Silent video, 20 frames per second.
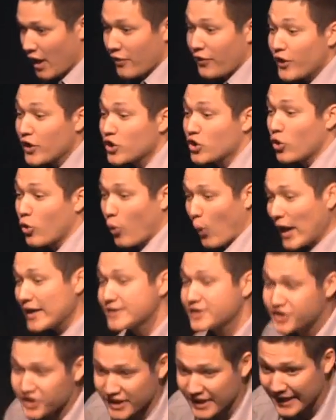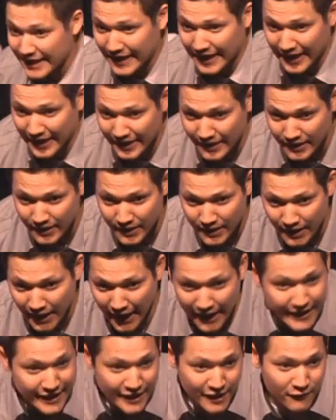They're questioning it
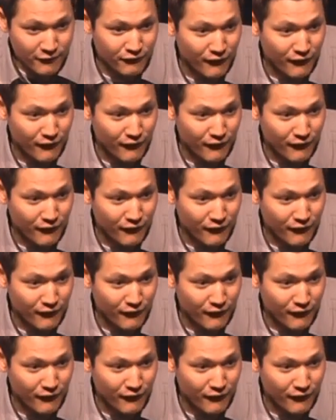and getting